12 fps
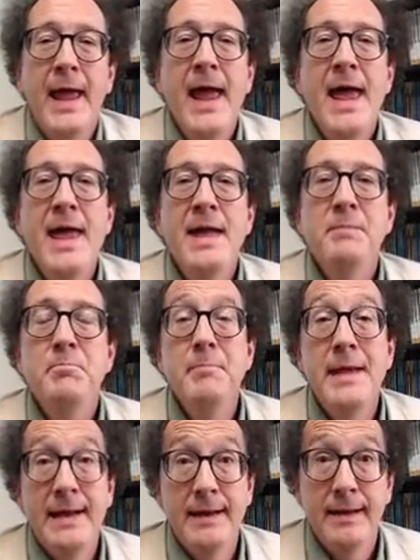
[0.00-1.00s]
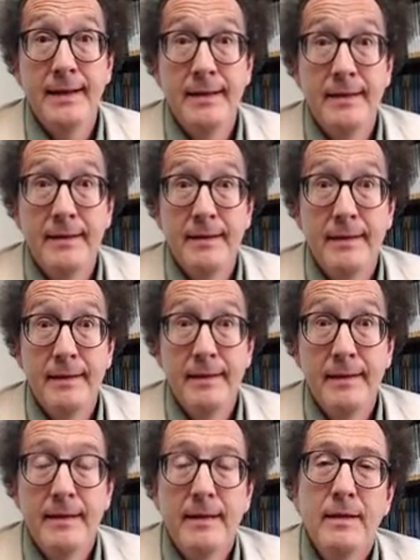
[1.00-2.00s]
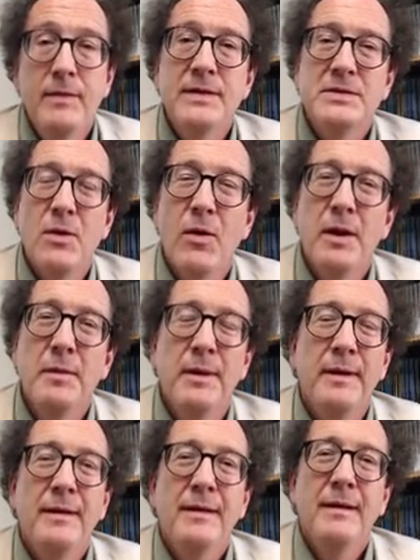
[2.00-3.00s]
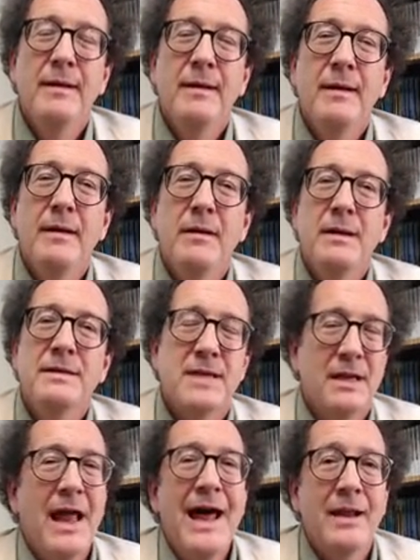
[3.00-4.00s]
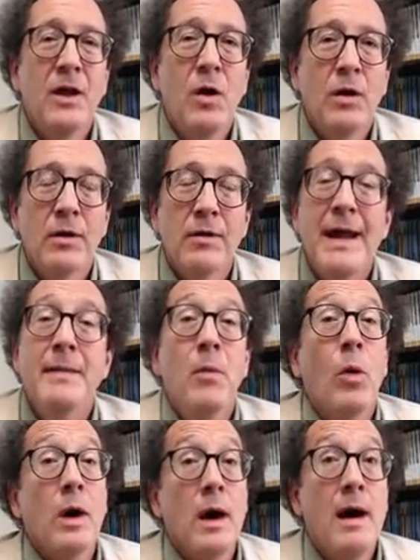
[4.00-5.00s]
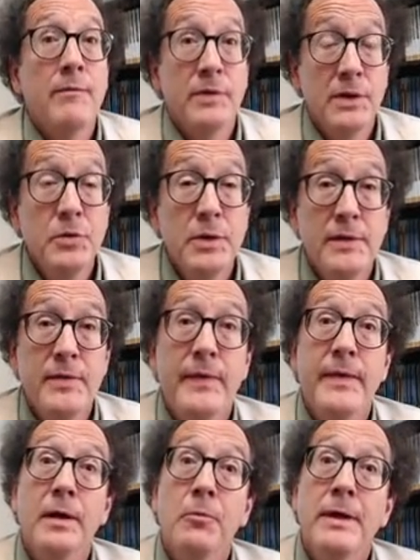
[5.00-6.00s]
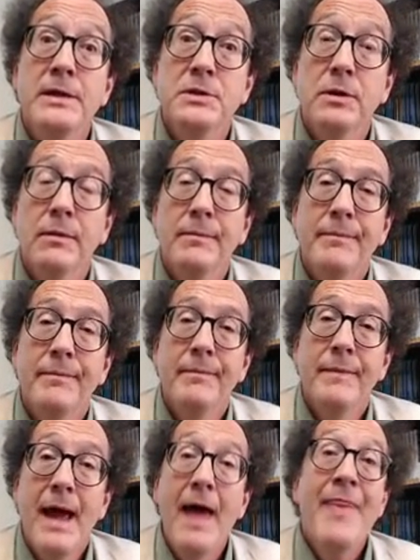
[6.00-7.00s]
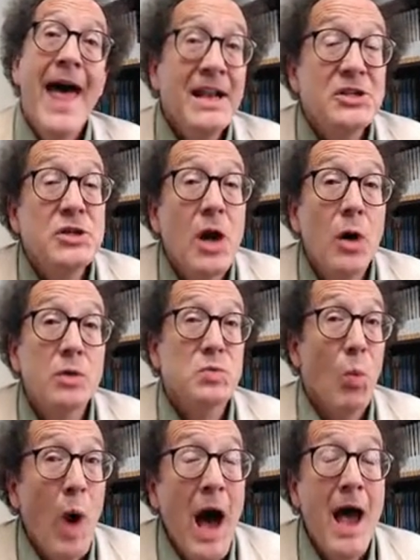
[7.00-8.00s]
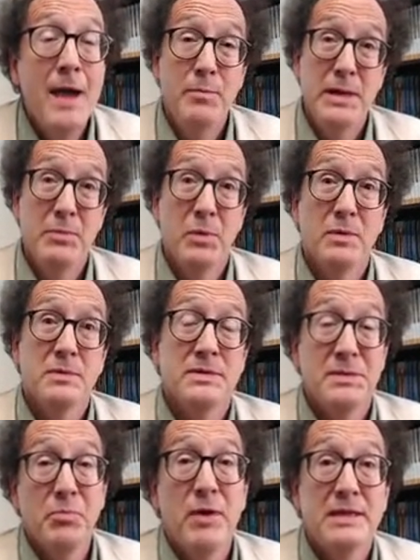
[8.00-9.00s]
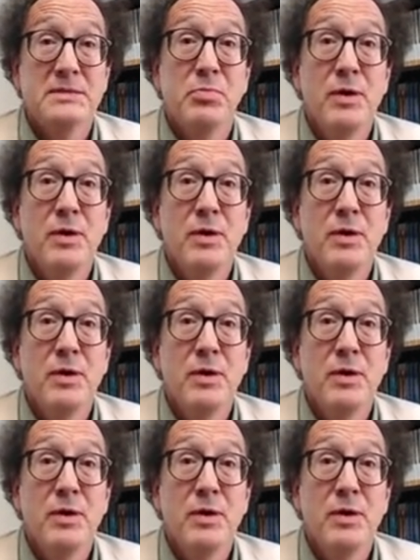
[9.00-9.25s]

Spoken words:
Admittedly, this argument is a lot longer and more convoluted than the original. And that shows why people suppress